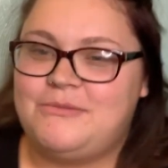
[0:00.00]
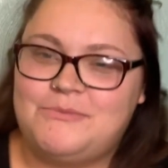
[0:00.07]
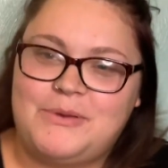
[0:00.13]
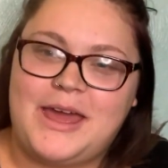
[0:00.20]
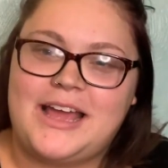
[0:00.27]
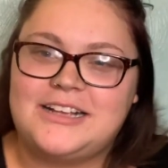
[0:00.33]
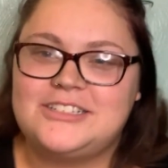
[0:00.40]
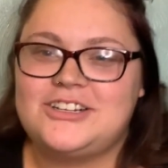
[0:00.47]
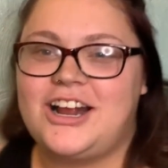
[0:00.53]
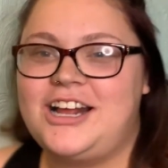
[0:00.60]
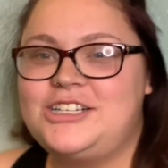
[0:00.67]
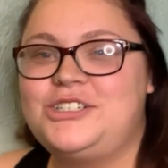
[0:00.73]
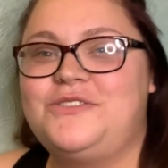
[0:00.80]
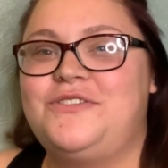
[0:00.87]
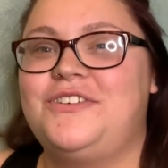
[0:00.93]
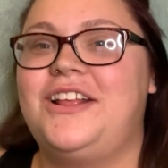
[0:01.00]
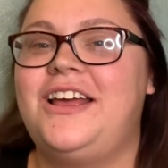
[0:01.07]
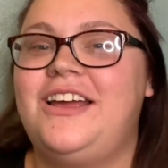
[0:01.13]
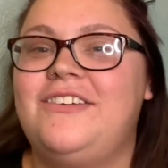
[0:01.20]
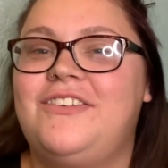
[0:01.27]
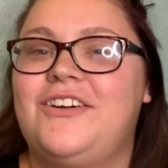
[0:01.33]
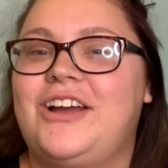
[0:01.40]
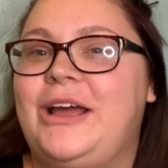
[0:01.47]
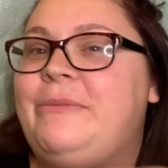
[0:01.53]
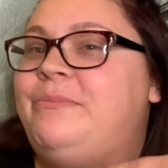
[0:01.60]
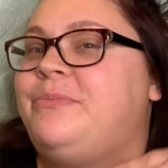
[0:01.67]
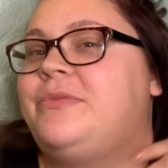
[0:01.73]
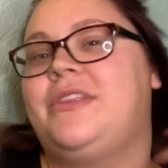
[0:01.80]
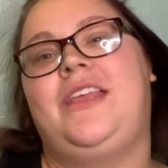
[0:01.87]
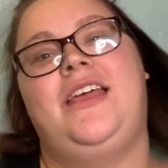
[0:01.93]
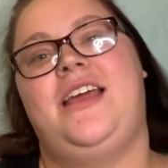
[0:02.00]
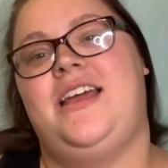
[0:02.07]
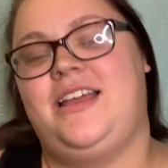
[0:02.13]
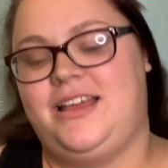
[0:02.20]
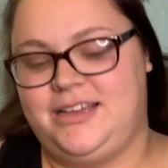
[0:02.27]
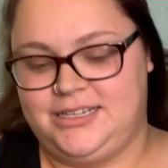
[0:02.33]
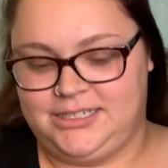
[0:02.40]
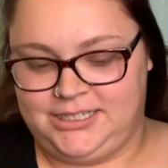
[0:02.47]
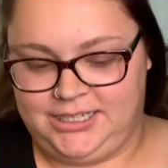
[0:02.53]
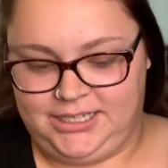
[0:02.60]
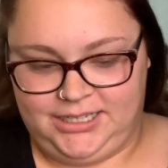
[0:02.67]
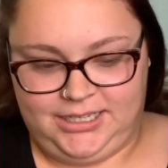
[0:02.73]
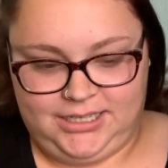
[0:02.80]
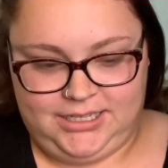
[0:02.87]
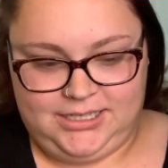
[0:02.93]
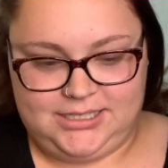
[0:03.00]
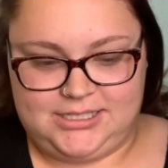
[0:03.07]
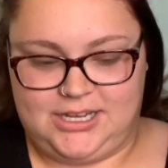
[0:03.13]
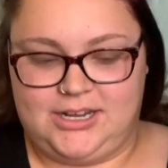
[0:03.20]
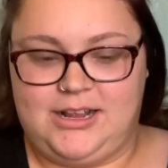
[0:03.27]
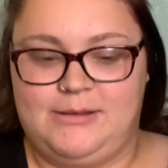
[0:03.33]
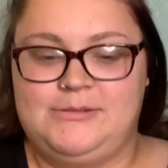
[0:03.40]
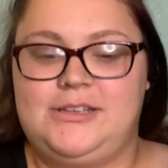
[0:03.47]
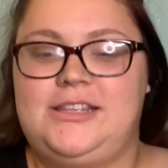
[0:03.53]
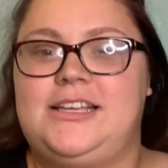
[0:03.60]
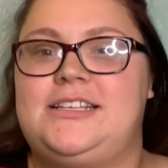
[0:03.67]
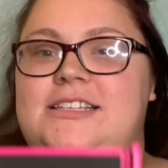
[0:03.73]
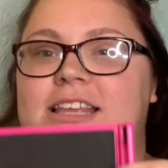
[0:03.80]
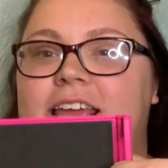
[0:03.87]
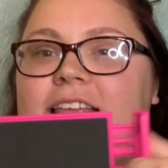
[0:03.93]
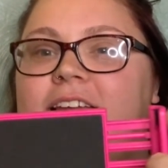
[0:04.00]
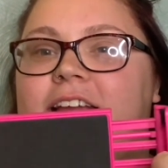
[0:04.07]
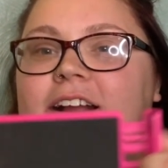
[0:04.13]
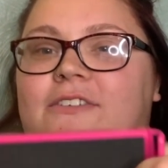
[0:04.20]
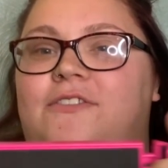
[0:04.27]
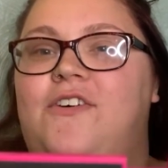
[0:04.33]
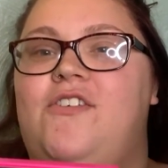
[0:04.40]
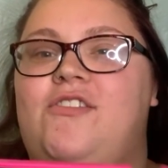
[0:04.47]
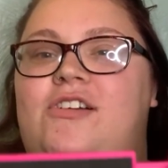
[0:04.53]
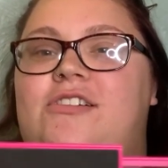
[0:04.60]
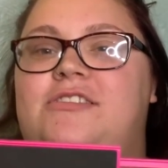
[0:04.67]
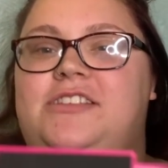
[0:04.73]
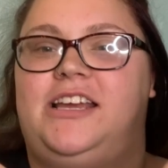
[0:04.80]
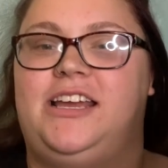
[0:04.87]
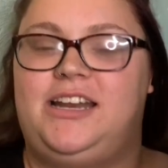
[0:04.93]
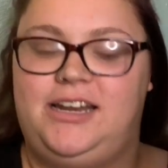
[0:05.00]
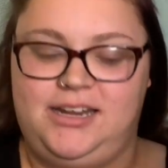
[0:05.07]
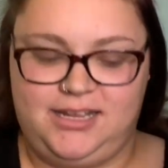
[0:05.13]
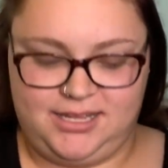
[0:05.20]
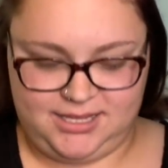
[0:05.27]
Back scratcher for life. Okay. So it comes with this thing that your phone goes in.